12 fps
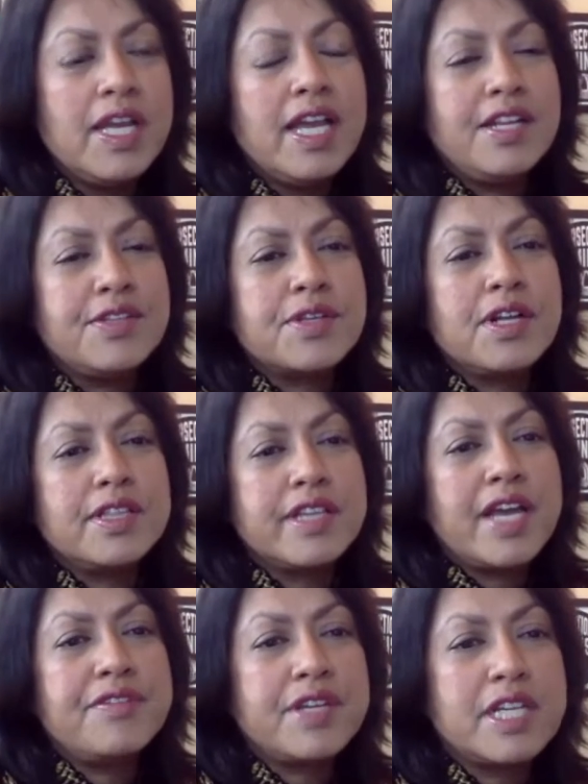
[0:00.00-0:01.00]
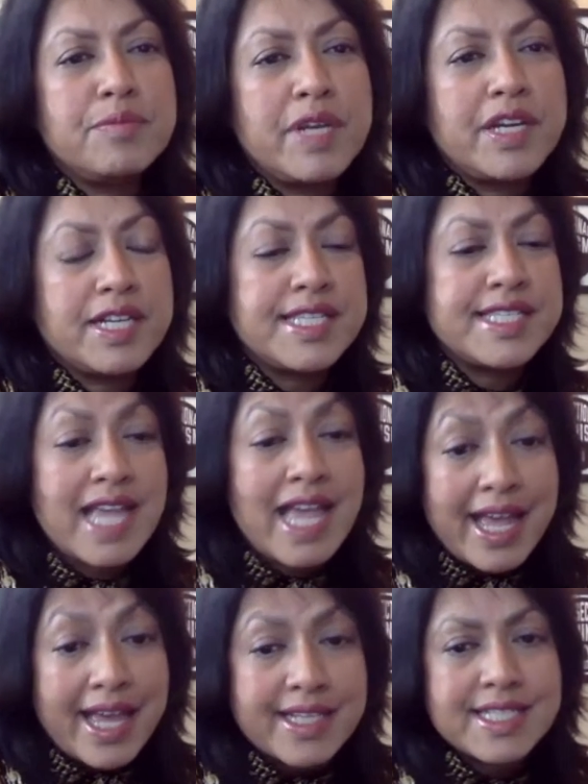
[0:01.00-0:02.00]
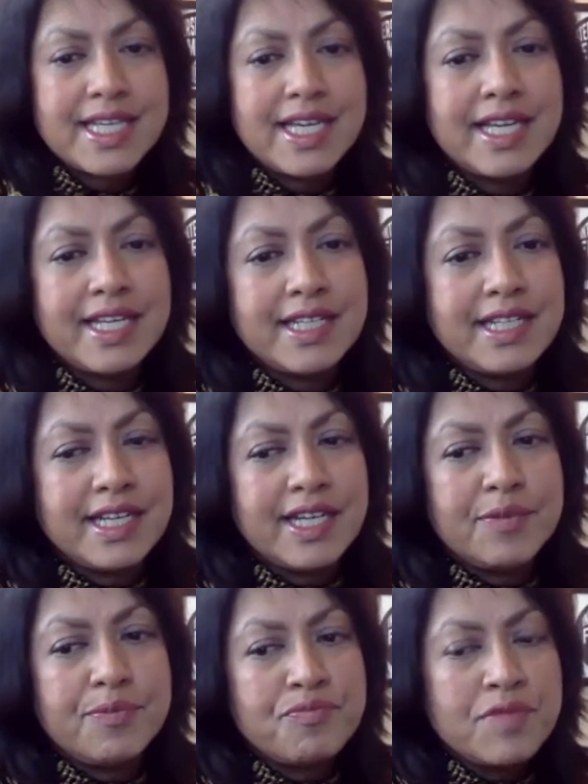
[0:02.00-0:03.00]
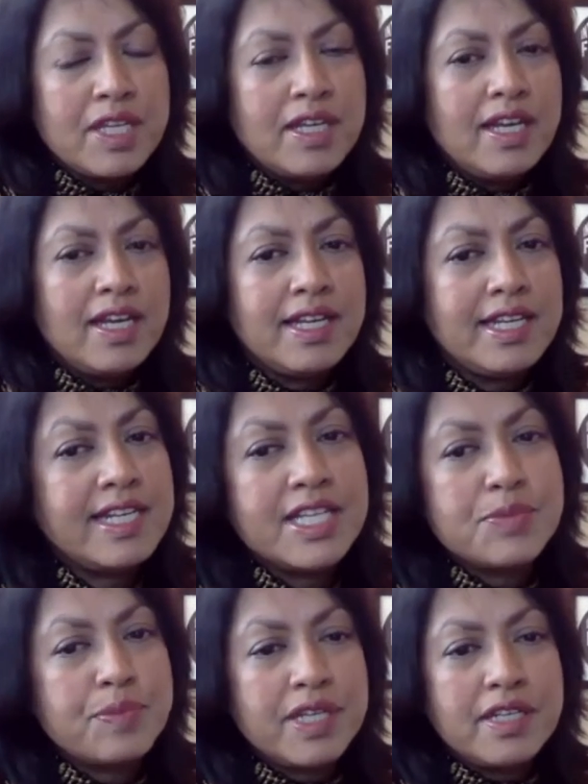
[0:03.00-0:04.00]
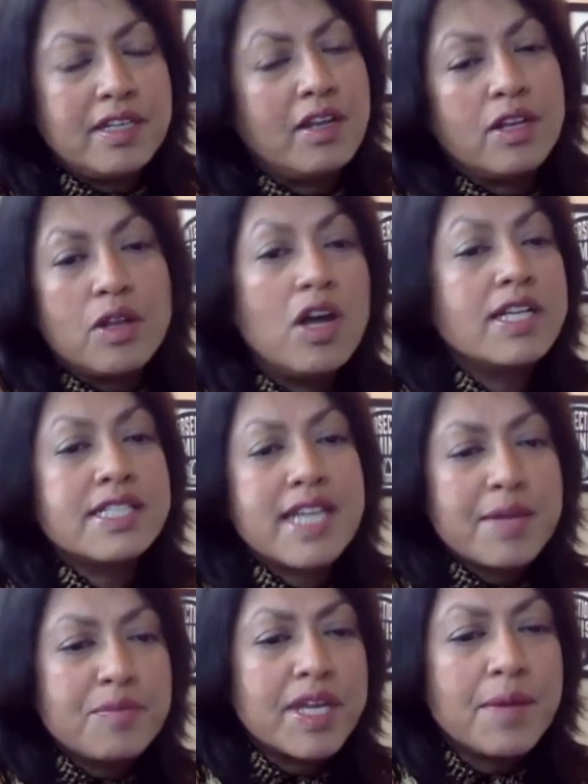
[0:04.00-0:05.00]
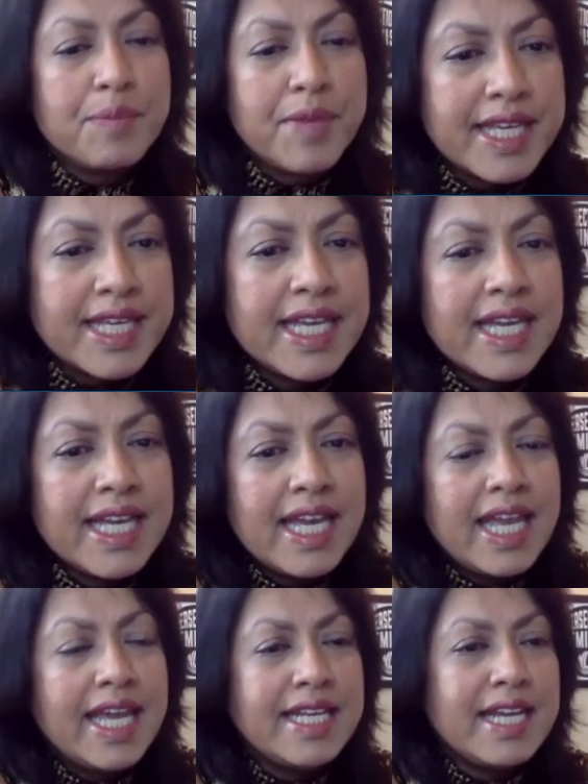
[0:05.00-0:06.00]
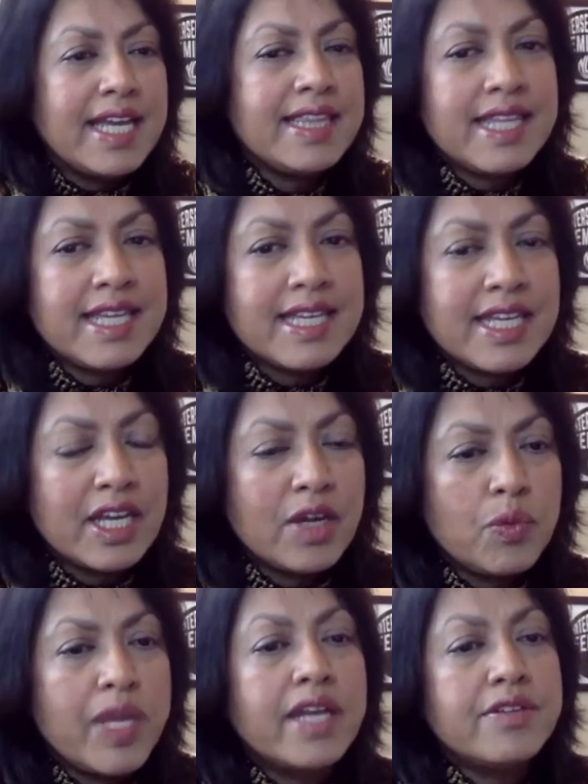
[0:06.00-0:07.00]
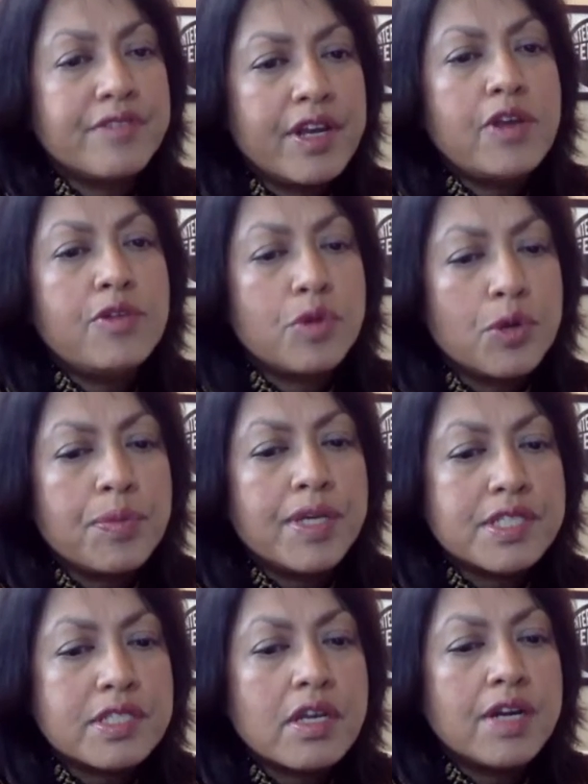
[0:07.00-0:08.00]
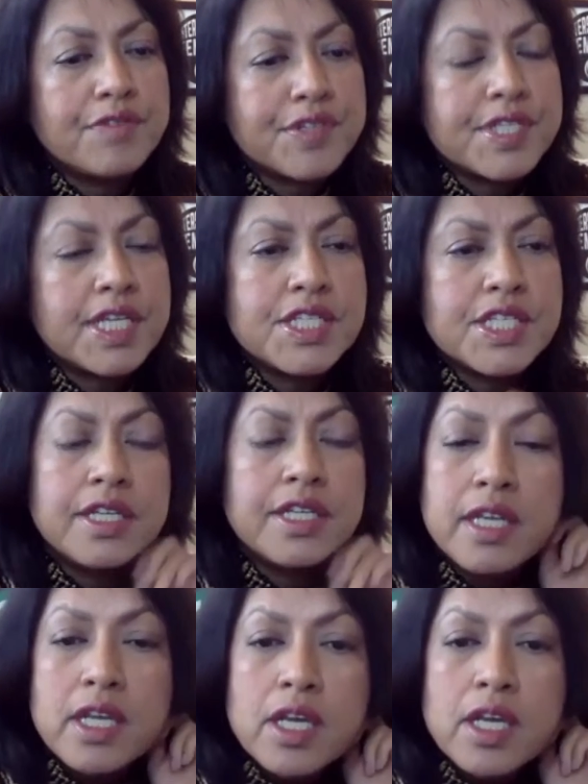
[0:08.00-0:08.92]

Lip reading: And it's called the African Americans Act. And it has been a long time coming. And I think we had a very robust conversation.